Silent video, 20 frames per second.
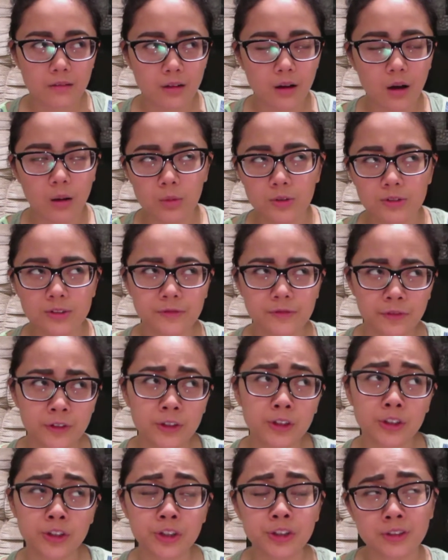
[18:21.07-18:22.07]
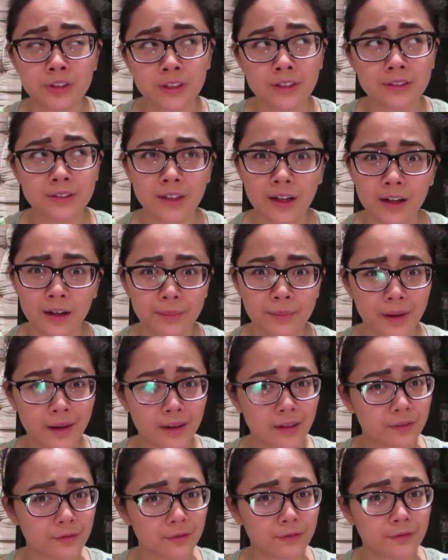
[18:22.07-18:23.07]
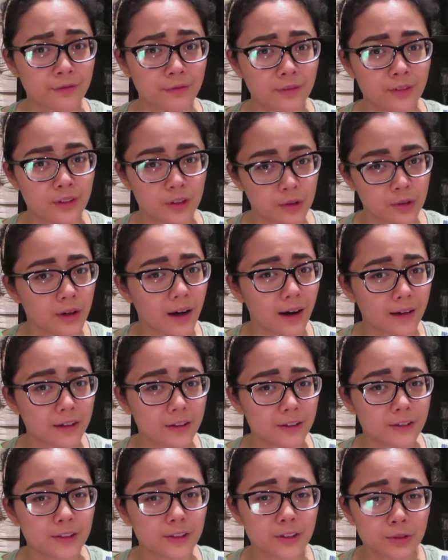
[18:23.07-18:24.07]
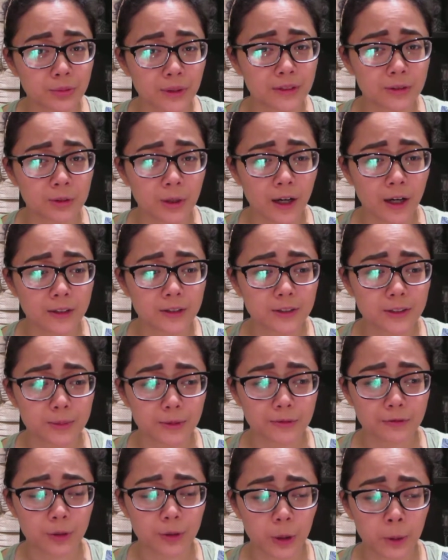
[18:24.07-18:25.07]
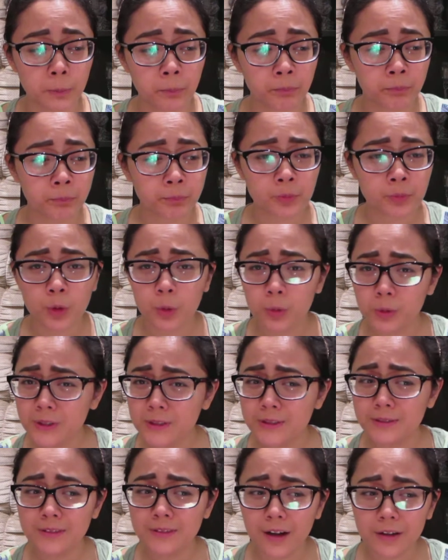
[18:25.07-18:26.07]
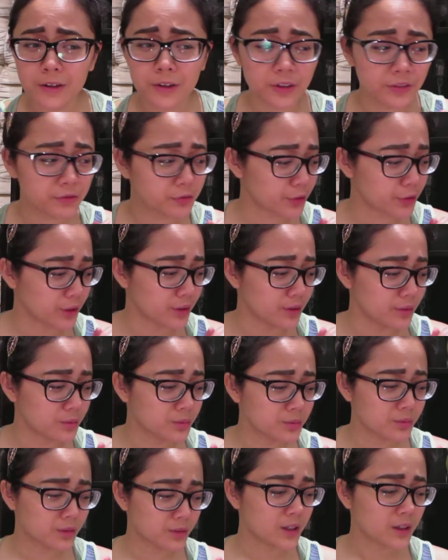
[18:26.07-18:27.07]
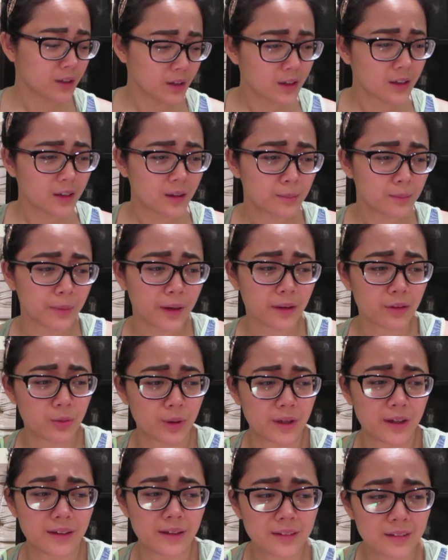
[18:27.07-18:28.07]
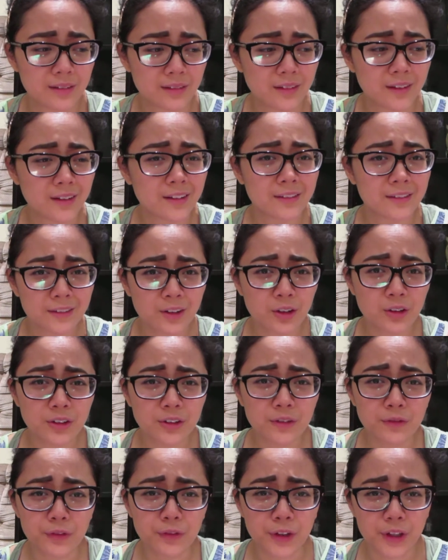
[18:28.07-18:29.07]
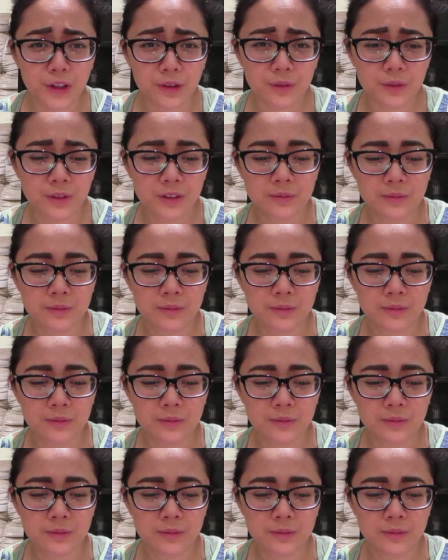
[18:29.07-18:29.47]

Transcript: almost finished an entire bag of crackers, rice crackers before, which is not good for you, by the way. Not good for you.